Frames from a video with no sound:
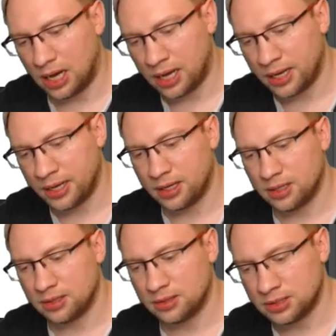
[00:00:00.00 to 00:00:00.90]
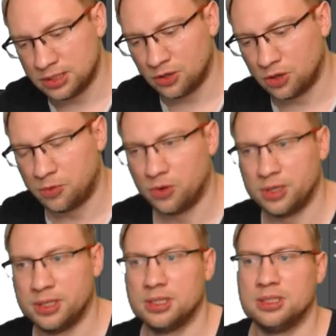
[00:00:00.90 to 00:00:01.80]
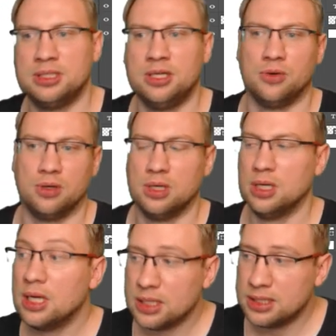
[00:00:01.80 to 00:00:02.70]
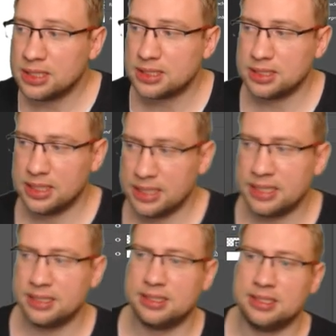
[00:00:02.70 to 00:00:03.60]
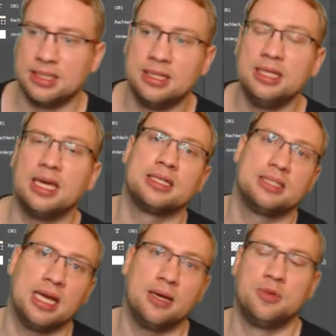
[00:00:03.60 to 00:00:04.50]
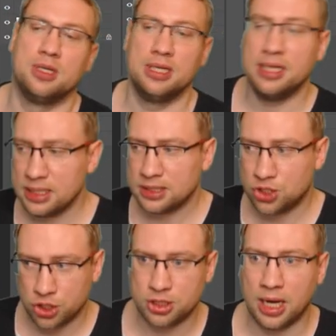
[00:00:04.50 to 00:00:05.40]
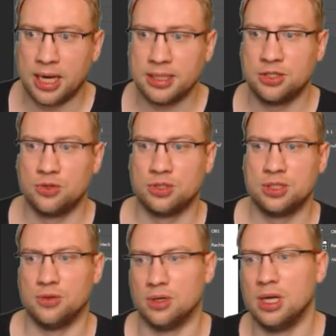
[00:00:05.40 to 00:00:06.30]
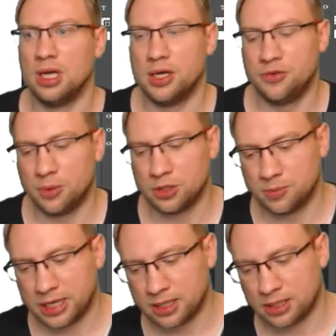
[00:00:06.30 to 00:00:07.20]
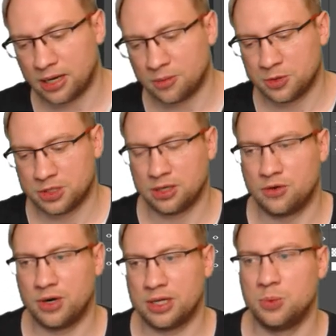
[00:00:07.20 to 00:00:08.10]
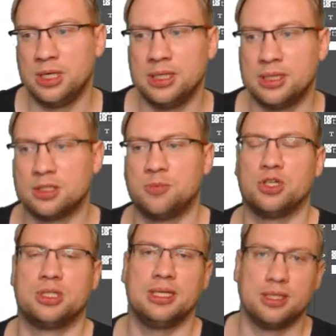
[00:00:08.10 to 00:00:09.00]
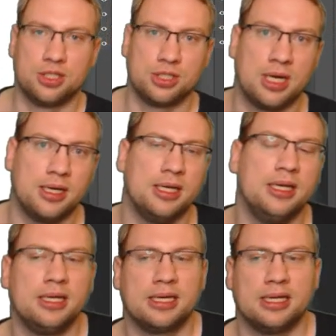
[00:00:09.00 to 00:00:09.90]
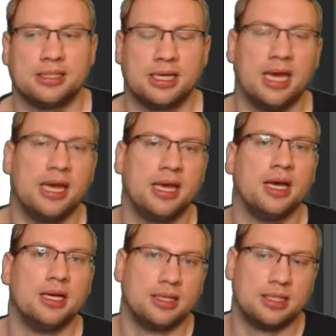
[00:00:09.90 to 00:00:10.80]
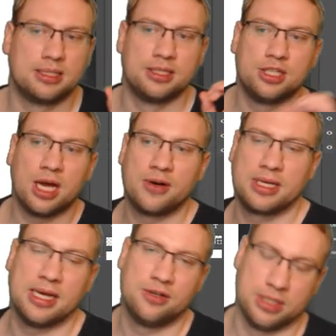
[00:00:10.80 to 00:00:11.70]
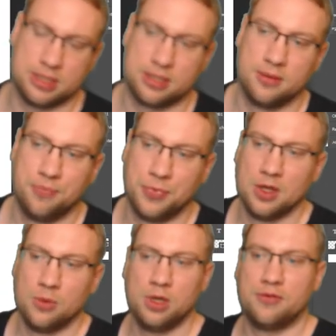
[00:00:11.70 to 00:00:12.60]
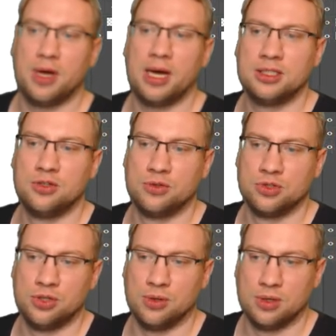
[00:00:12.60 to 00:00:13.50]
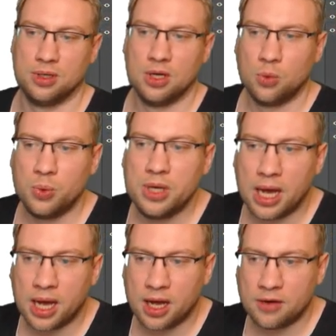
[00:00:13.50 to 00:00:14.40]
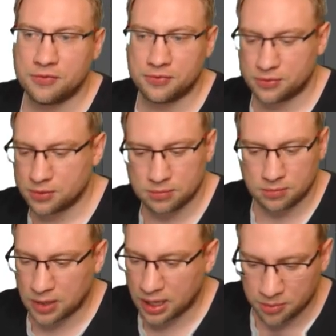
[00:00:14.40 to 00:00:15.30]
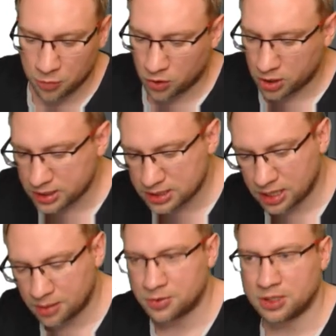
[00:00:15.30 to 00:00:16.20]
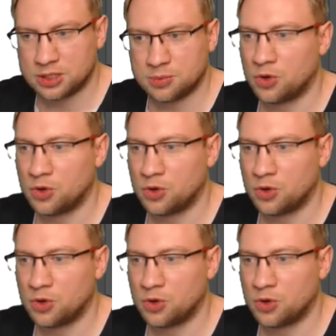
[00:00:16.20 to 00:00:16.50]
I0.0. This is the example. It is just I0.0. If you want to make it 100% correct, we need this percentage sign indicating, hey, this is a direct address. We have I0.0. We have more examples.